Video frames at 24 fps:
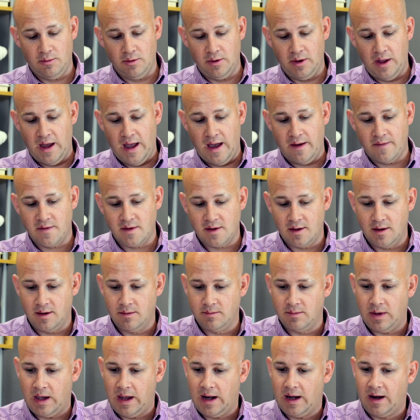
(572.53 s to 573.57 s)
we'll have
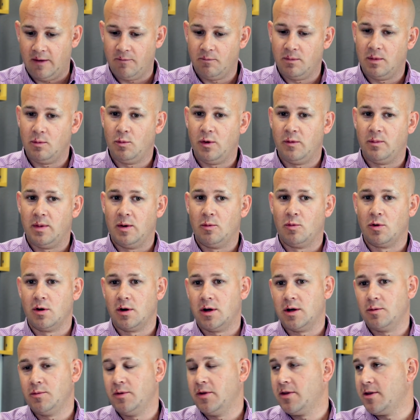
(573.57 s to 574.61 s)
some, and we've been
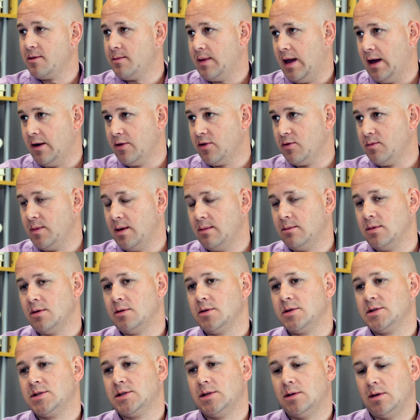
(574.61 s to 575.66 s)
working with some House
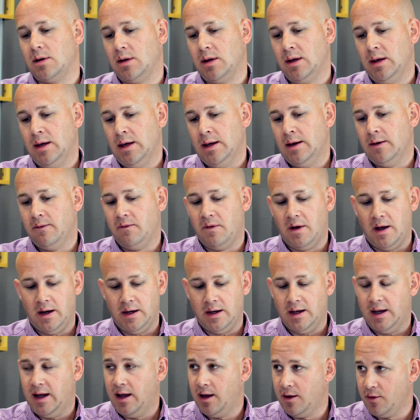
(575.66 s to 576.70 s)
members to
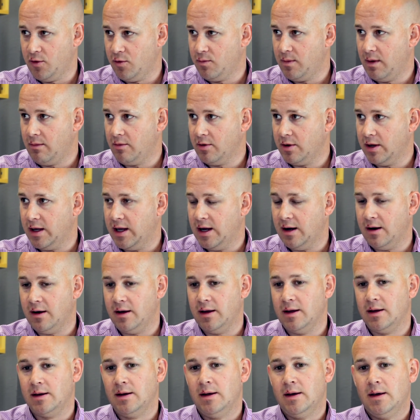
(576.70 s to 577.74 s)
find a House member to
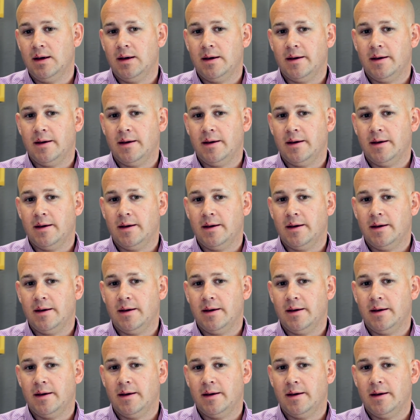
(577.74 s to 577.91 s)
carry it.